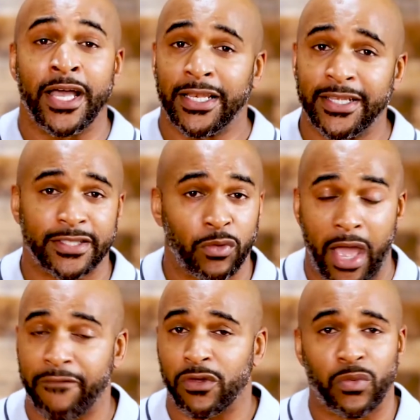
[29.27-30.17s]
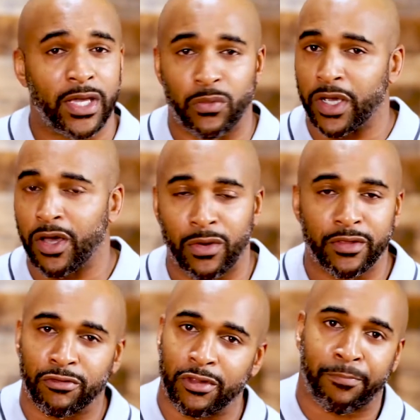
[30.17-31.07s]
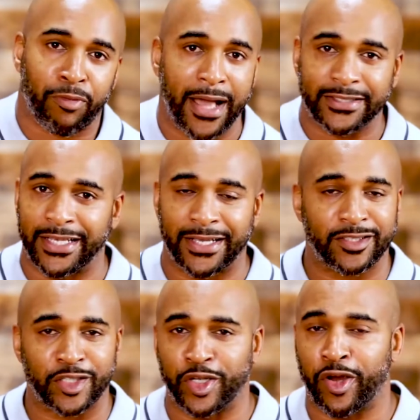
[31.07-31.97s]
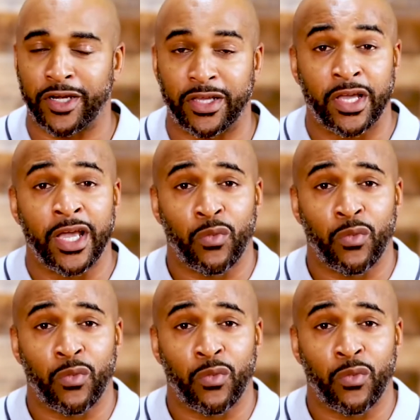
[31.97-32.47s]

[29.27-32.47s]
Listen, every week we're going through the process, the journey.